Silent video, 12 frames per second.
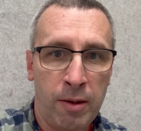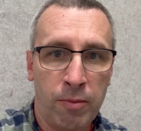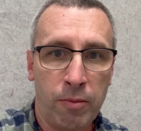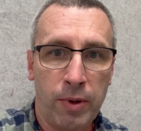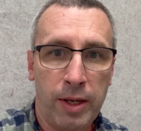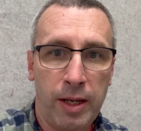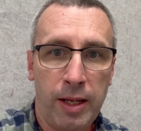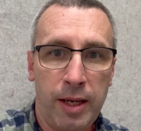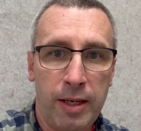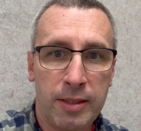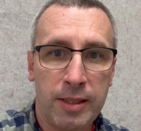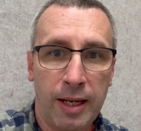
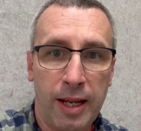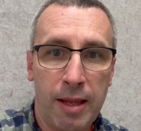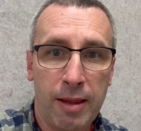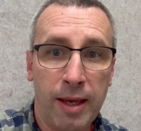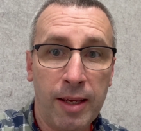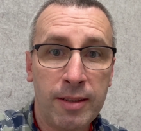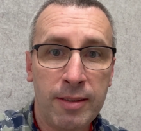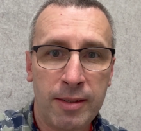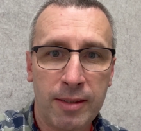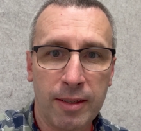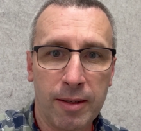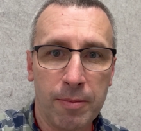really silly
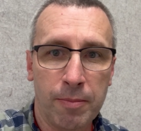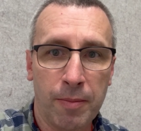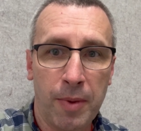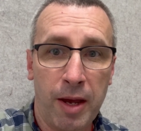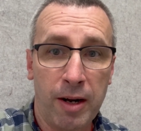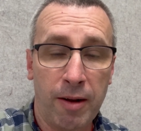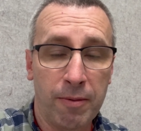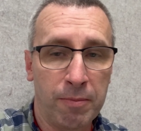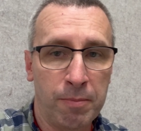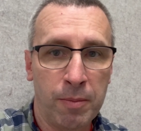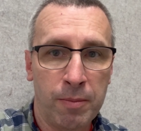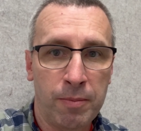things, and I've
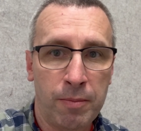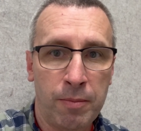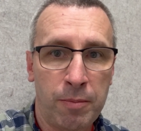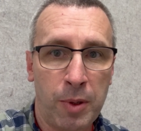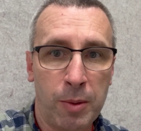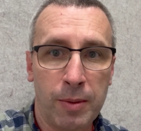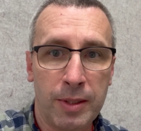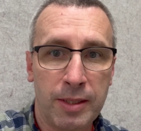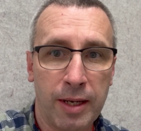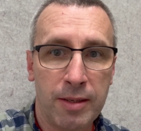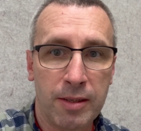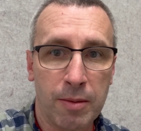probably
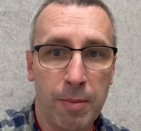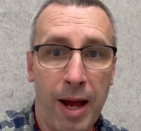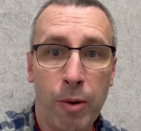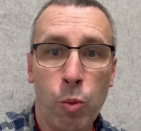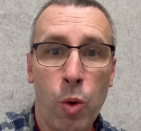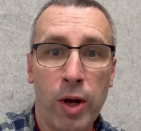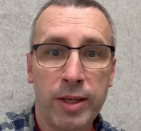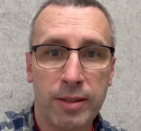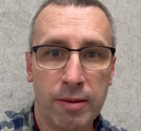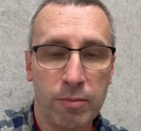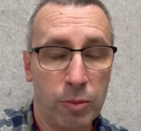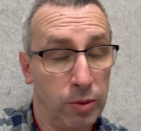said some unwise,
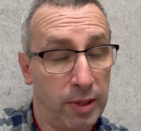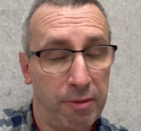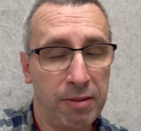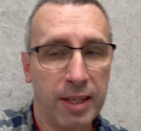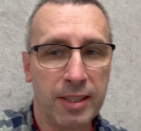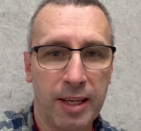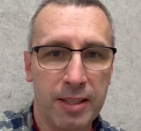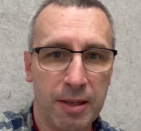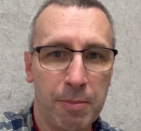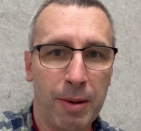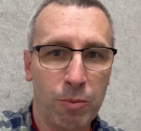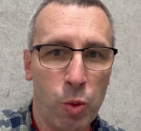well, definitely said
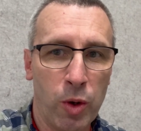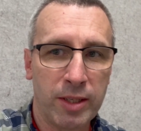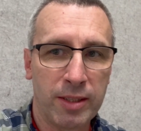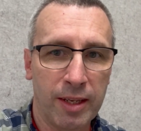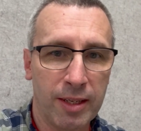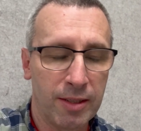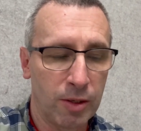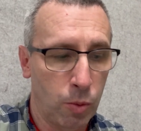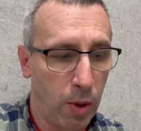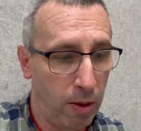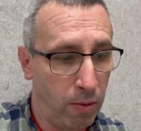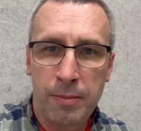some unwise things as
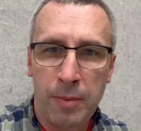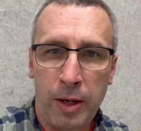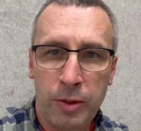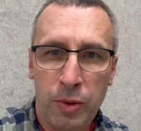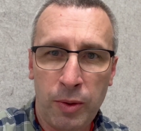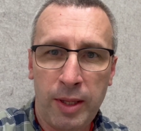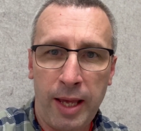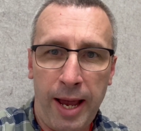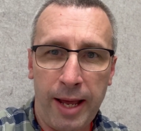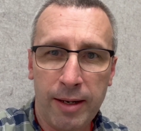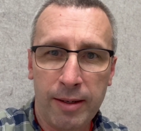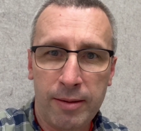well. I took
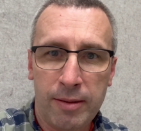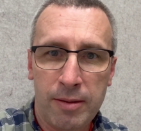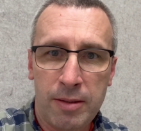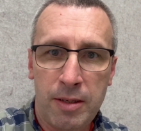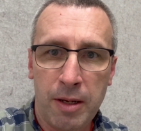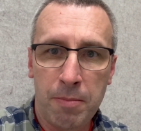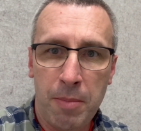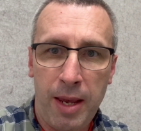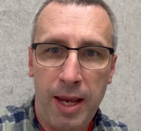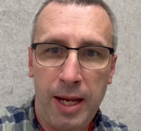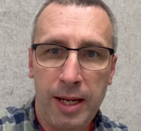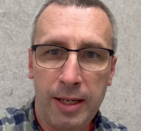that to
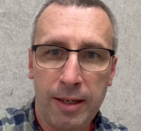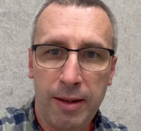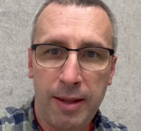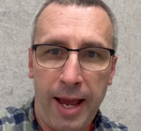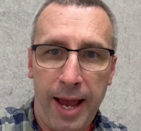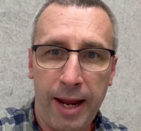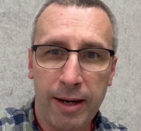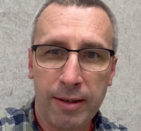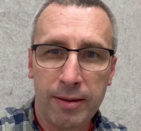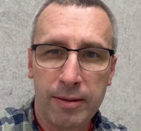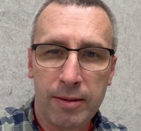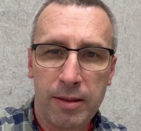mean that
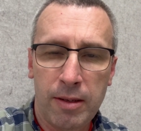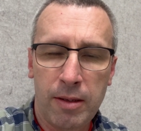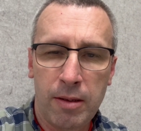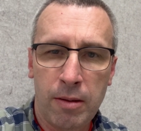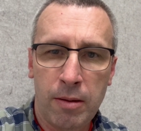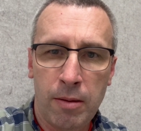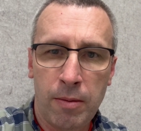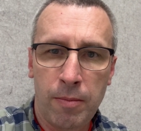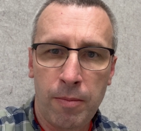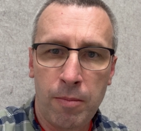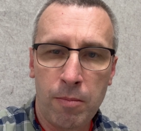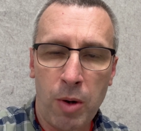
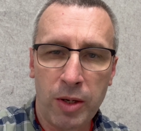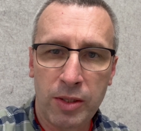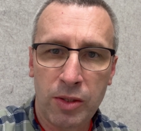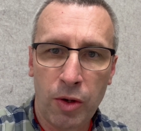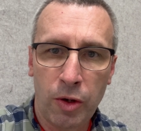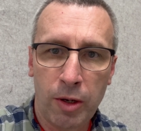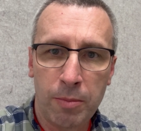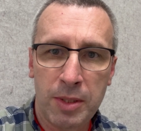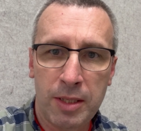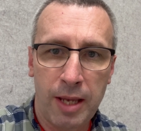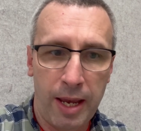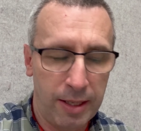my
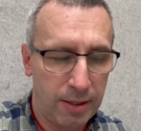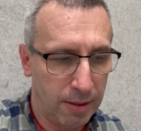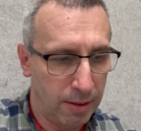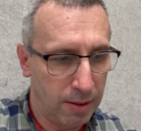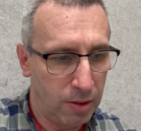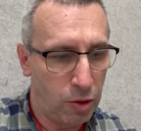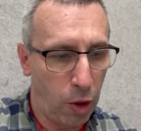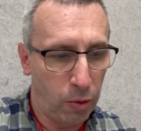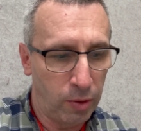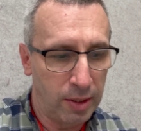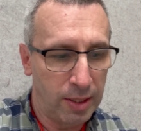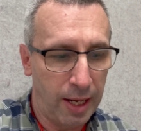circumstances
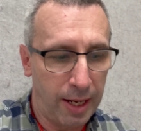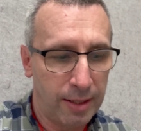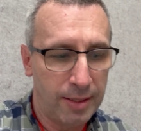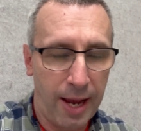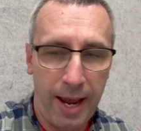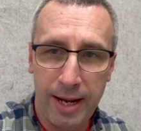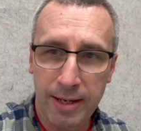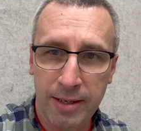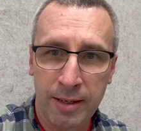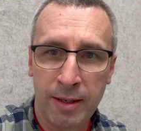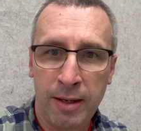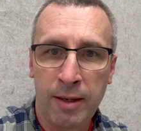don't dictate
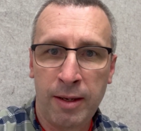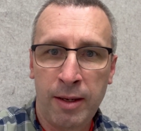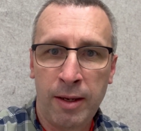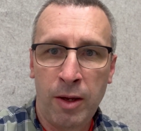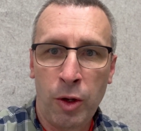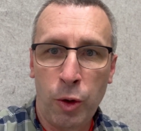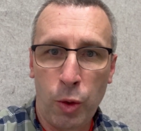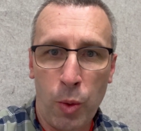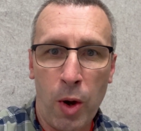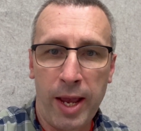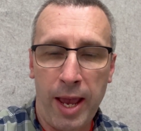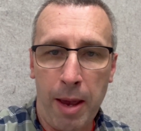who
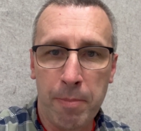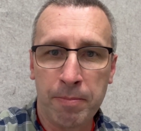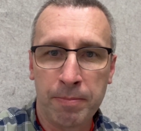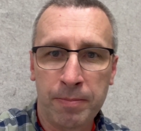I am.